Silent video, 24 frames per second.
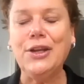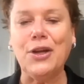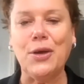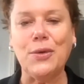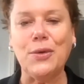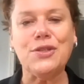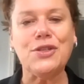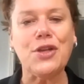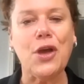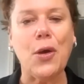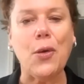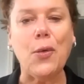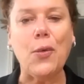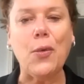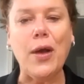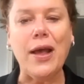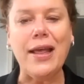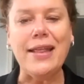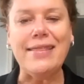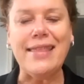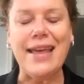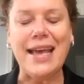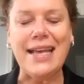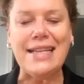So
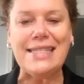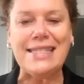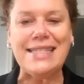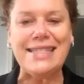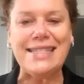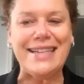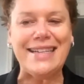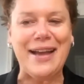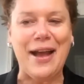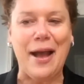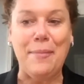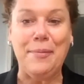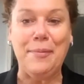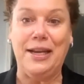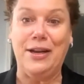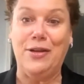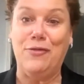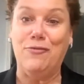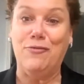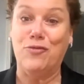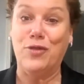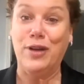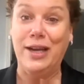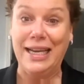I mean,
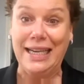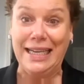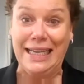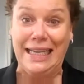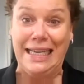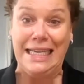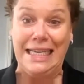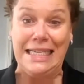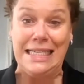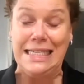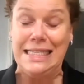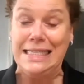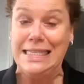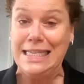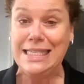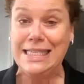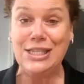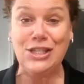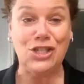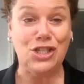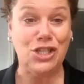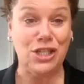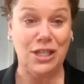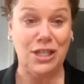really, this
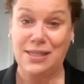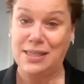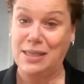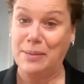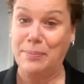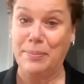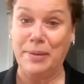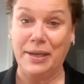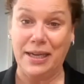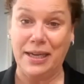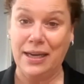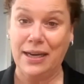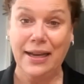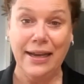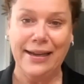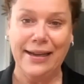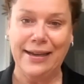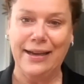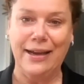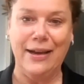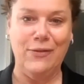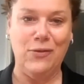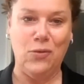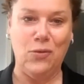is just the beginning
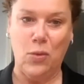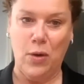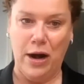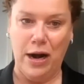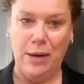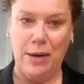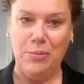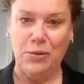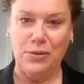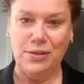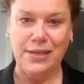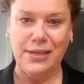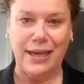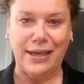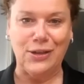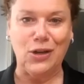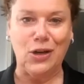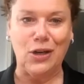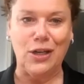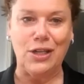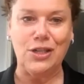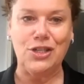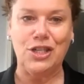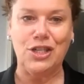of wearable
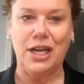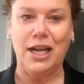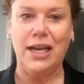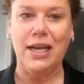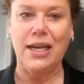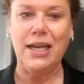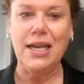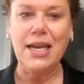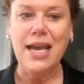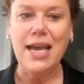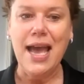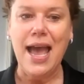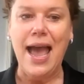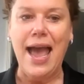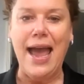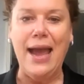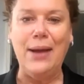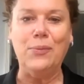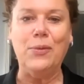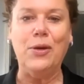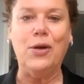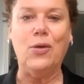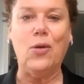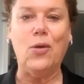technology.
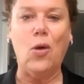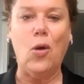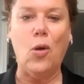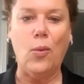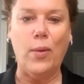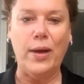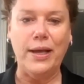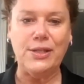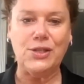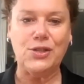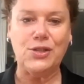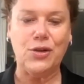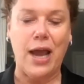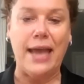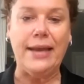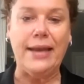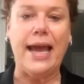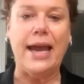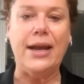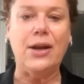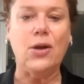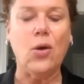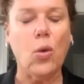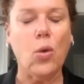And we're always trying,
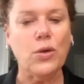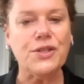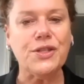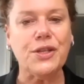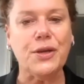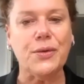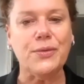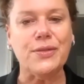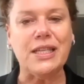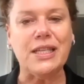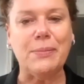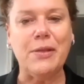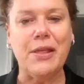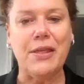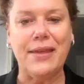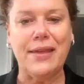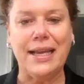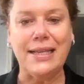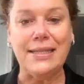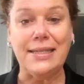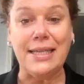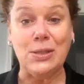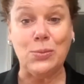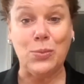and also some of the
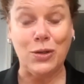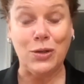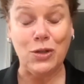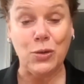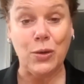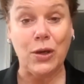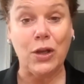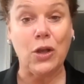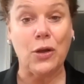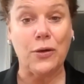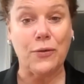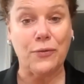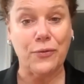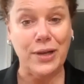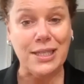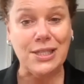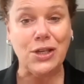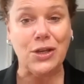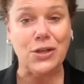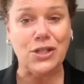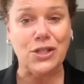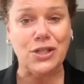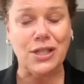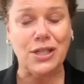things is we're doing a lot of
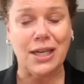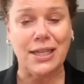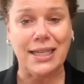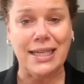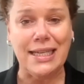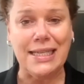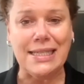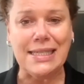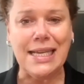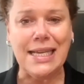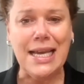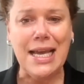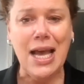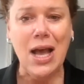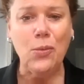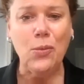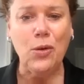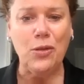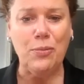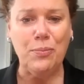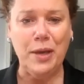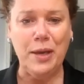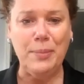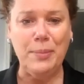research studies
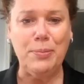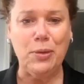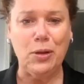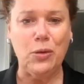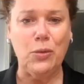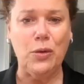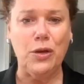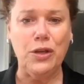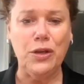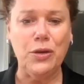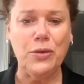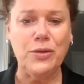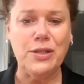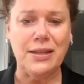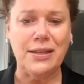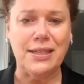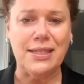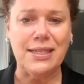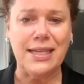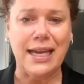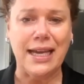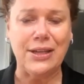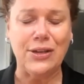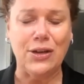with people who are using the
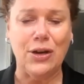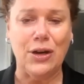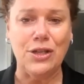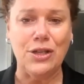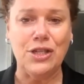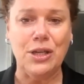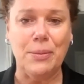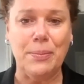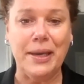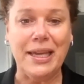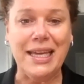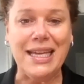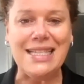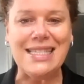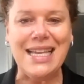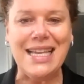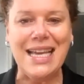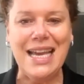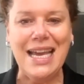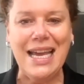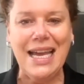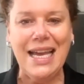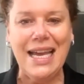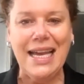technology, because
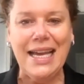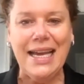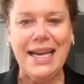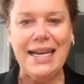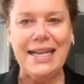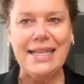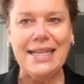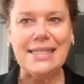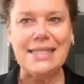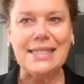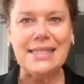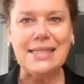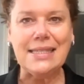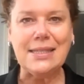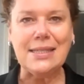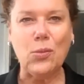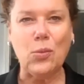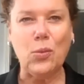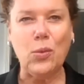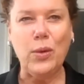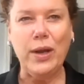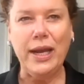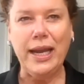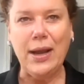
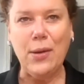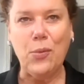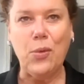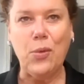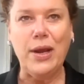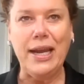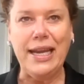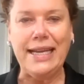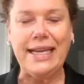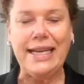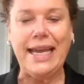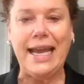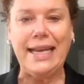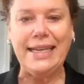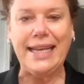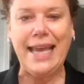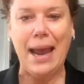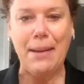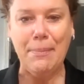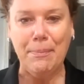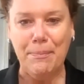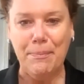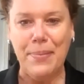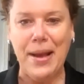we can
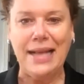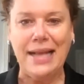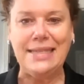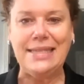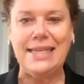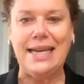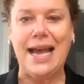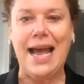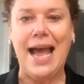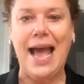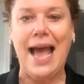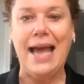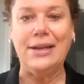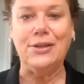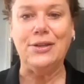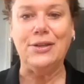get better at